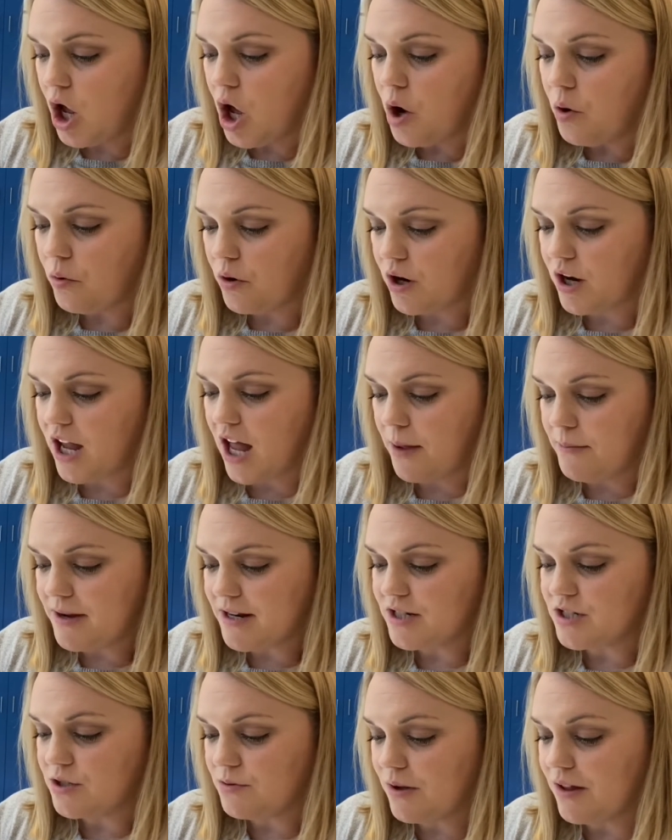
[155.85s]
We're coming
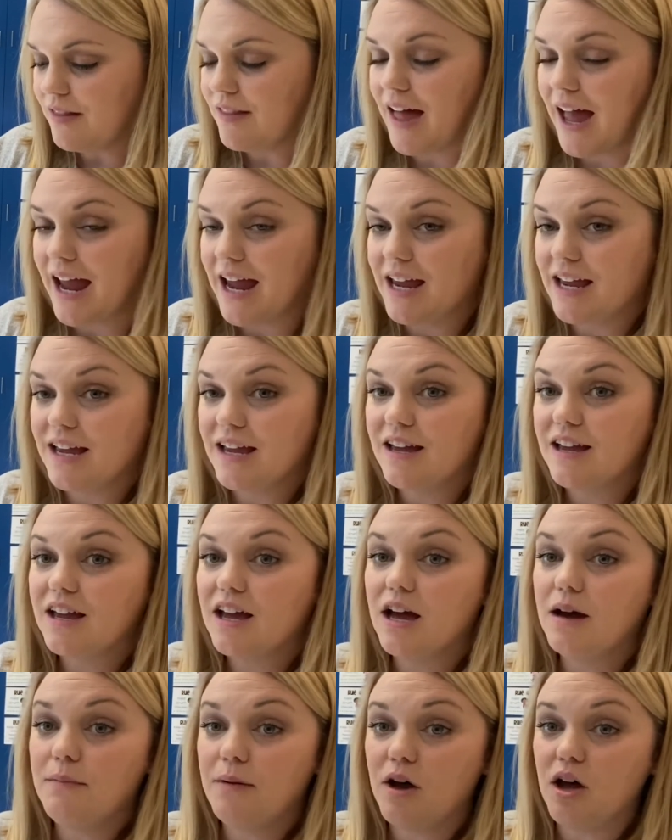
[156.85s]
to a lake.
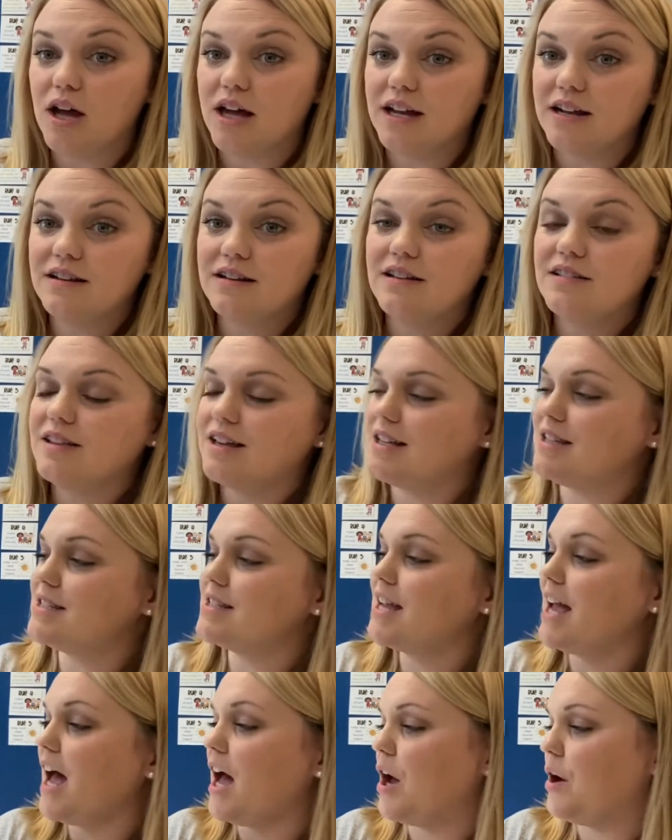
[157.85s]
Come on, let's
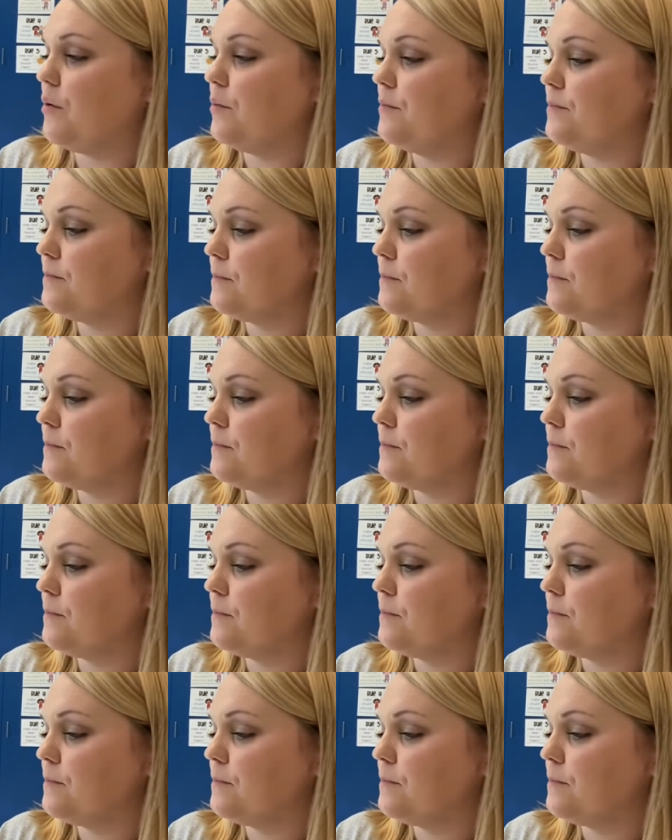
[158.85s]
go.